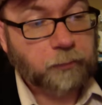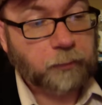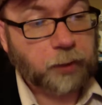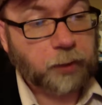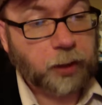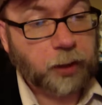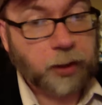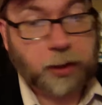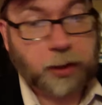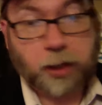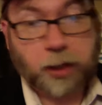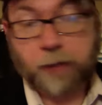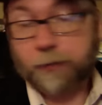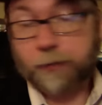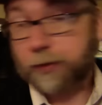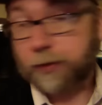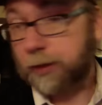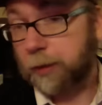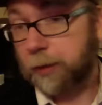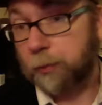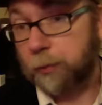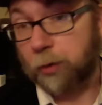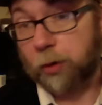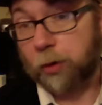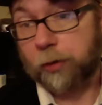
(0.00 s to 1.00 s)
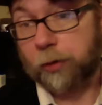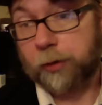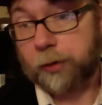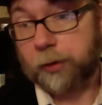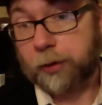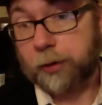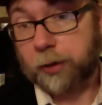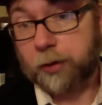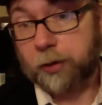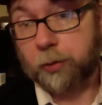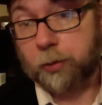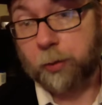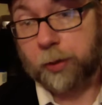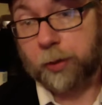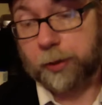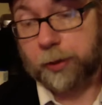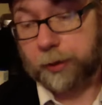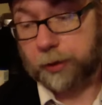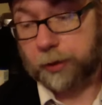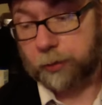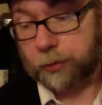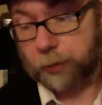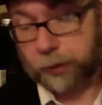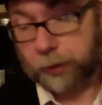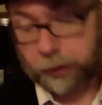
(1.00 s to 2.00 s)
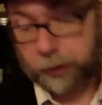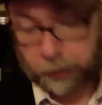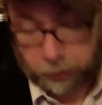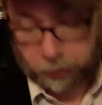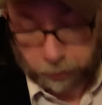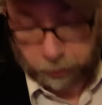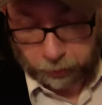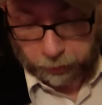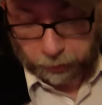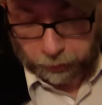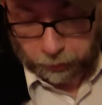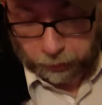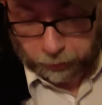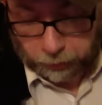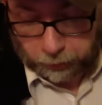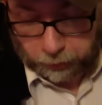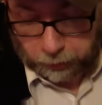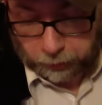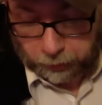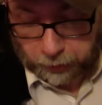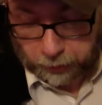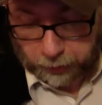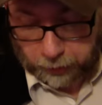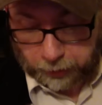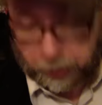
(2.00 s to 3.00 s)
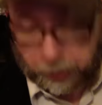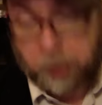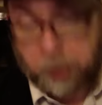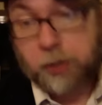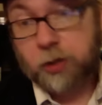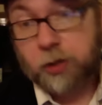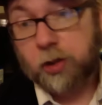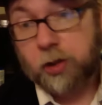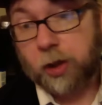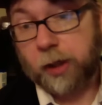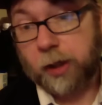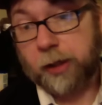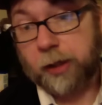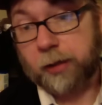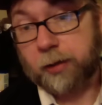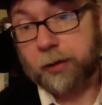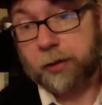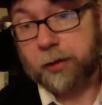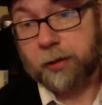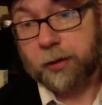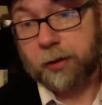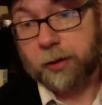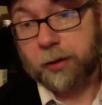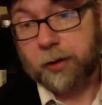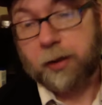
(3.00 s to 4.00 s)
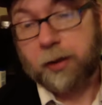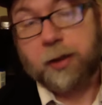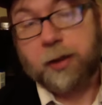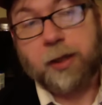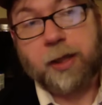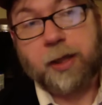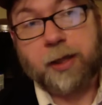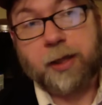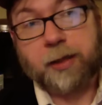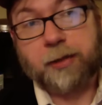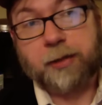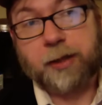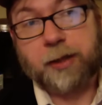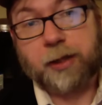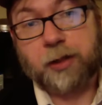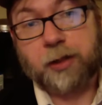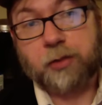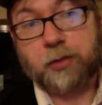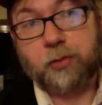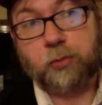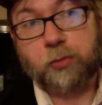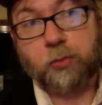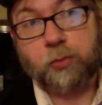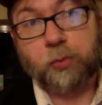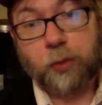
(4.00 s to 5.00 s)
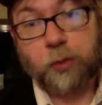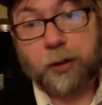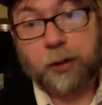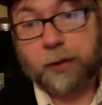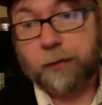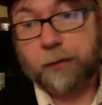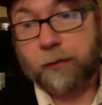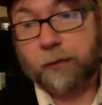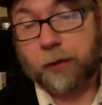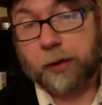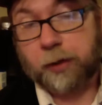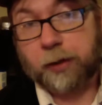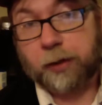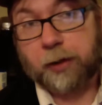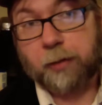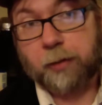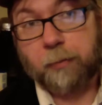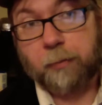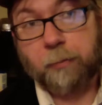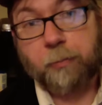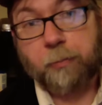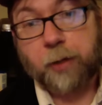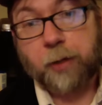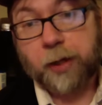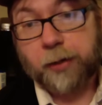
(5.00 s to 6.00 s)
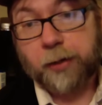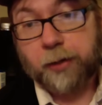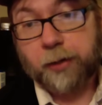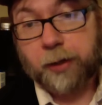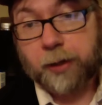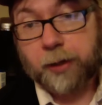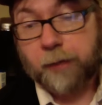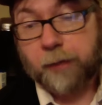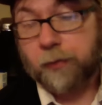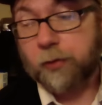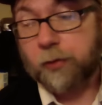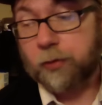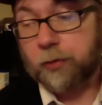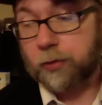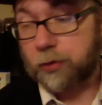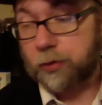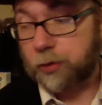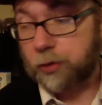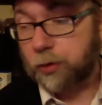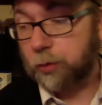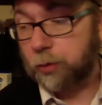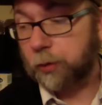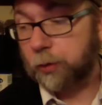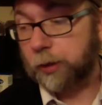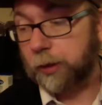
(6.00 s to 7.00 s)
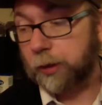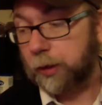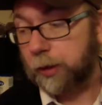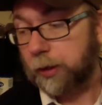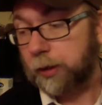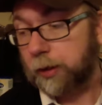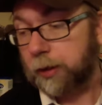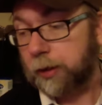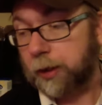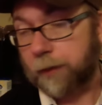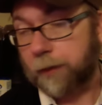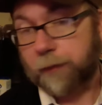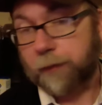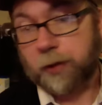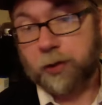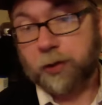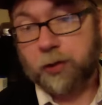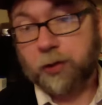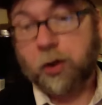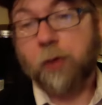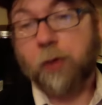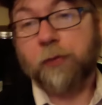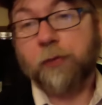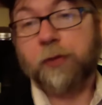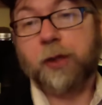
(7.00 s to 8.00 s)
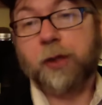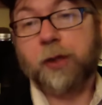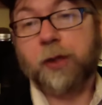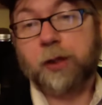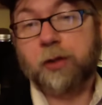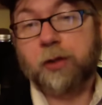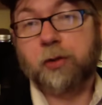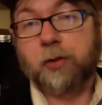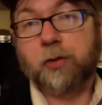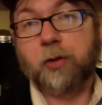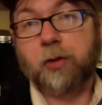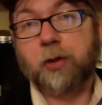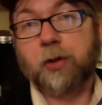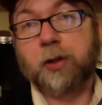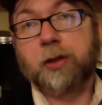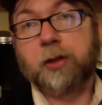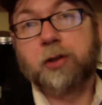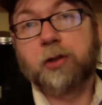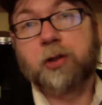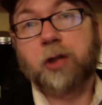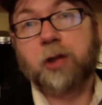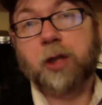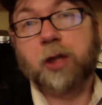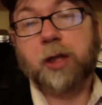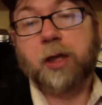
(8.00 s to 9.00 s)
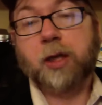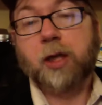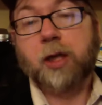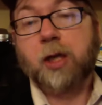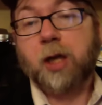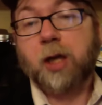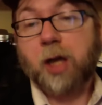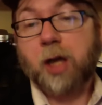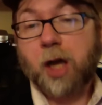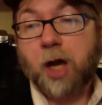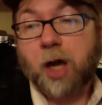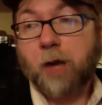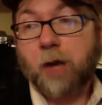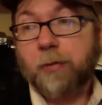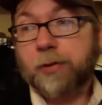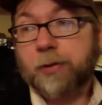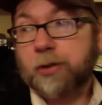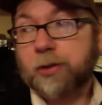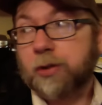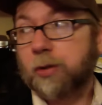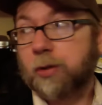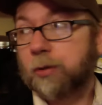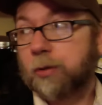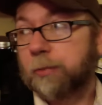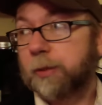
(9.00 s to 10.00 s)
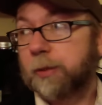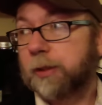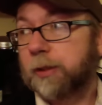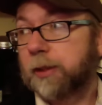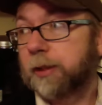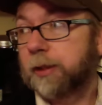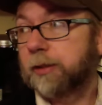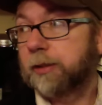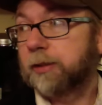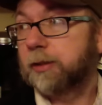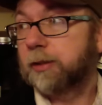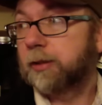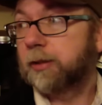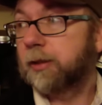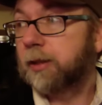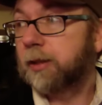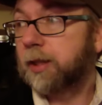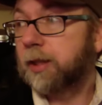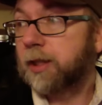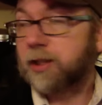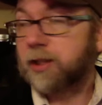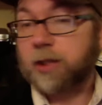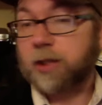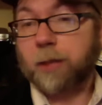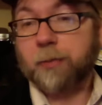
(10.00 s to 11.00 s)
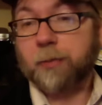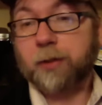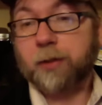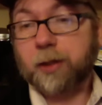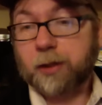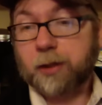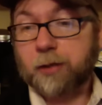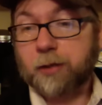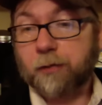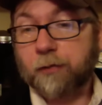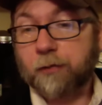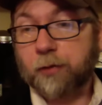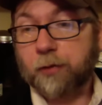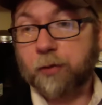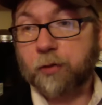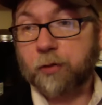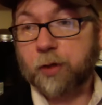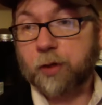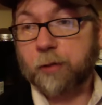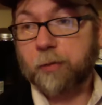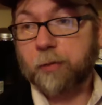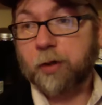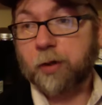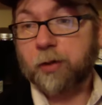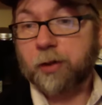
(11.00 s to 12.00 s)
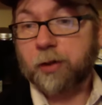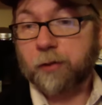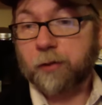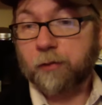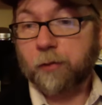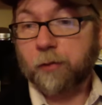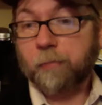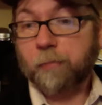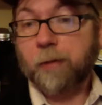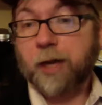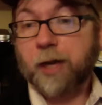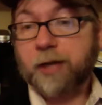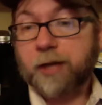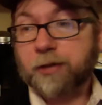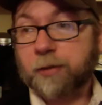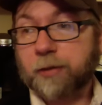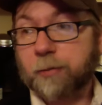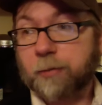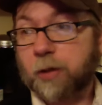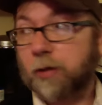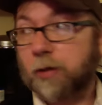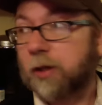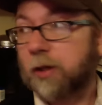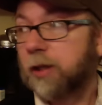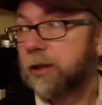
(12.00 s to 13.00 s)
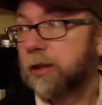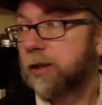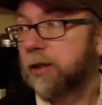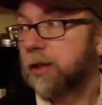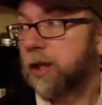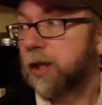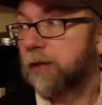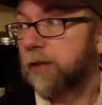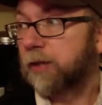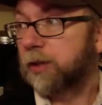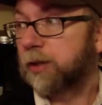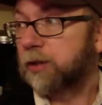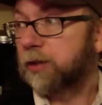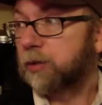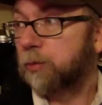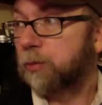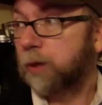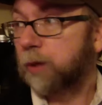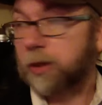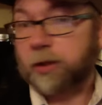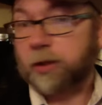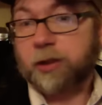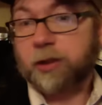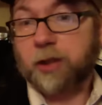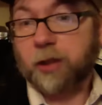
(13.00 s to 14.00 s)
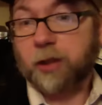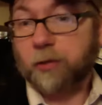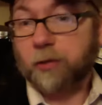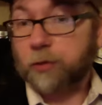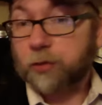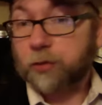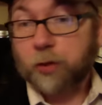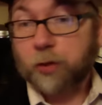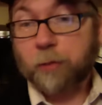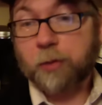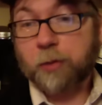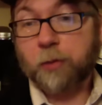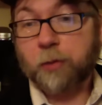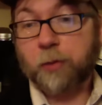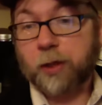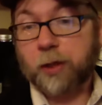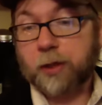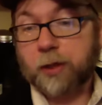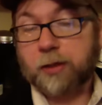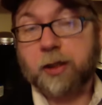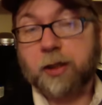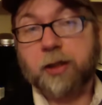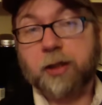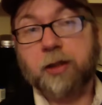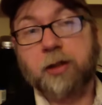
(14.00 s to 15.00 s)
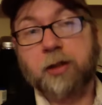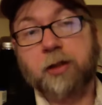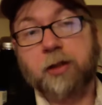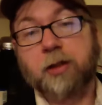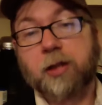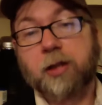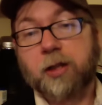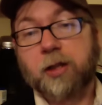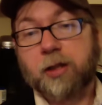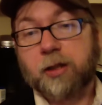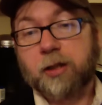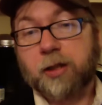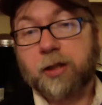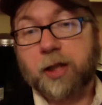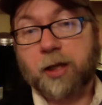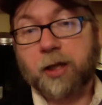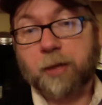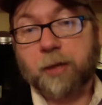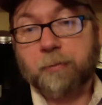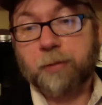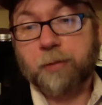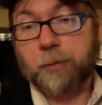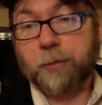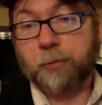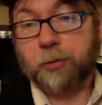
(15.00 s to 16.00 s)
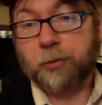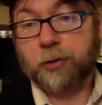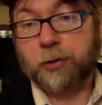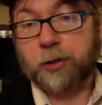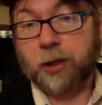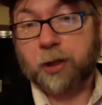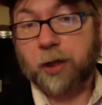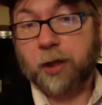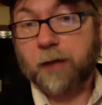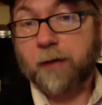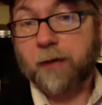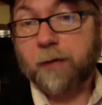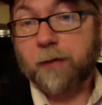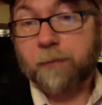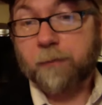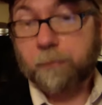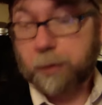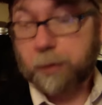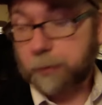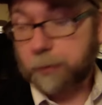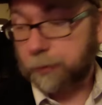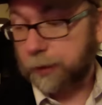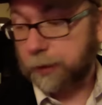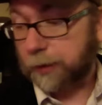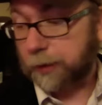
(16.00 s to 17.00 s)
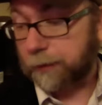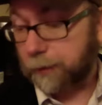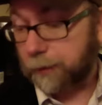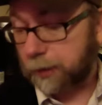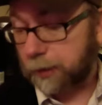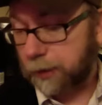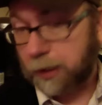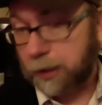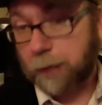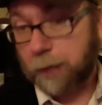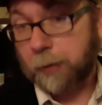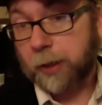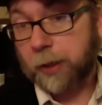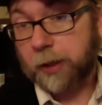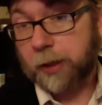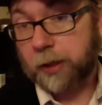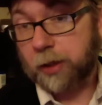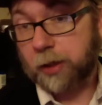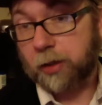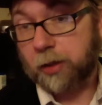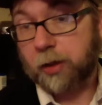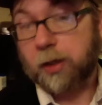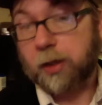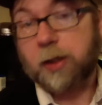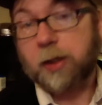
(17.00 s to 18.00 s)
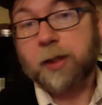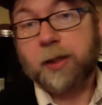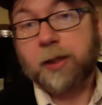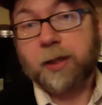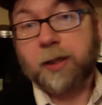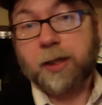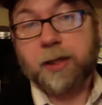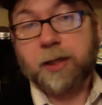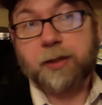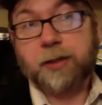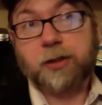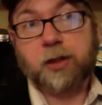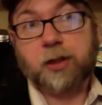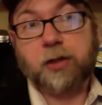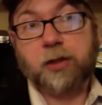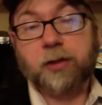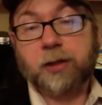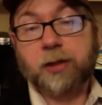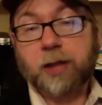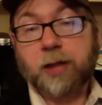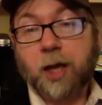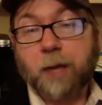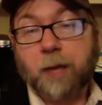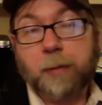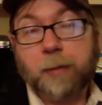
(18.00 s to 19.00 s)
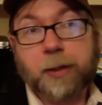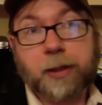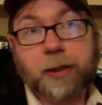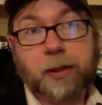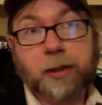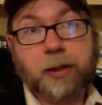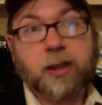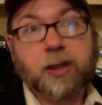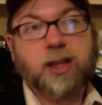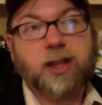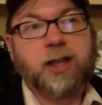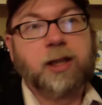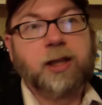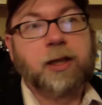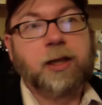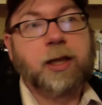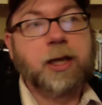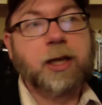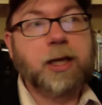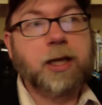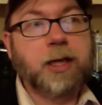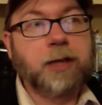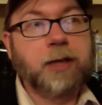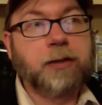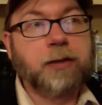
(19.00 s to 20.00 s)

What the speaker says: it kind of steamrolled into what it is right now. And I enjoy it. And I think it's really fun. But never do it if you don't think you're going to enjoy it. Always do it because it's something that you feel good about, that you feel passionate about, and that you want to share. There's so many ways on here that people share. I have people that come on here and started commenting, and